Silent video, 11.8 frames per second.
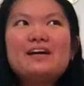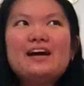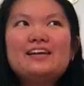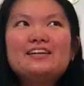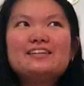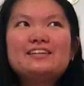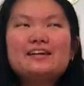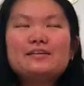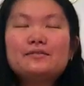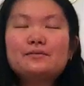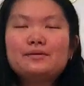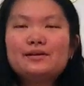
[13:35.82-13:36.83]
And just staying
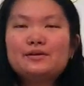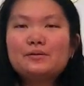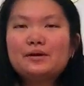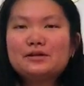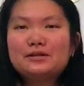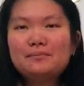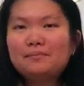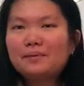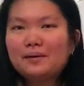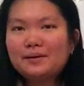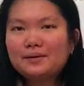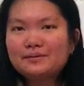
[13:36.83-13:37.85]
up till midnight to watch the
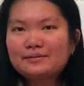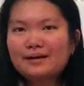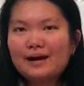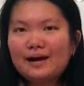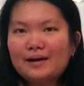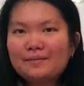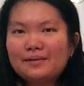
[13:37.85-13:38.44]
ball drop.